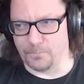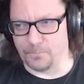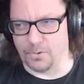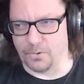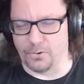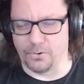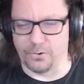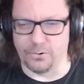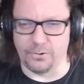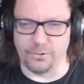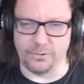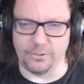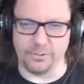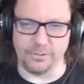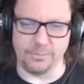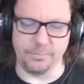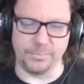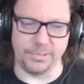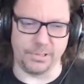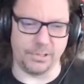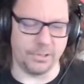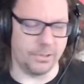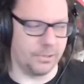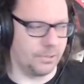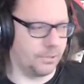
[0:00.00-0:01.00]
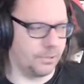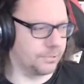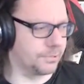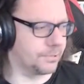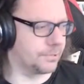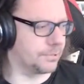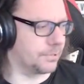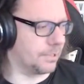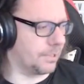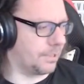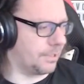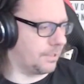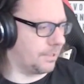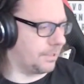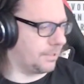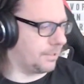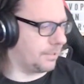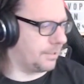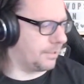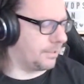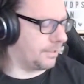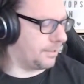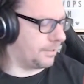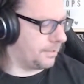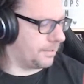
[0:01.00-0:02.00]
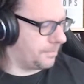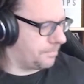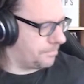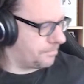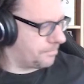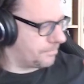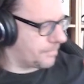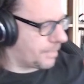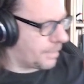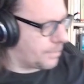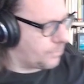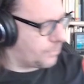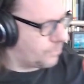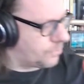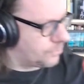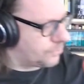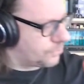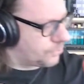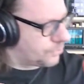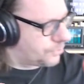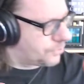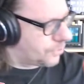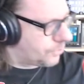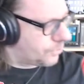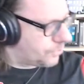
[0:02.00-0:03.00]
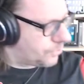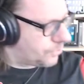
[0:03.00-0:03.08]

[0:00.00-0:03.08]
or because I want to show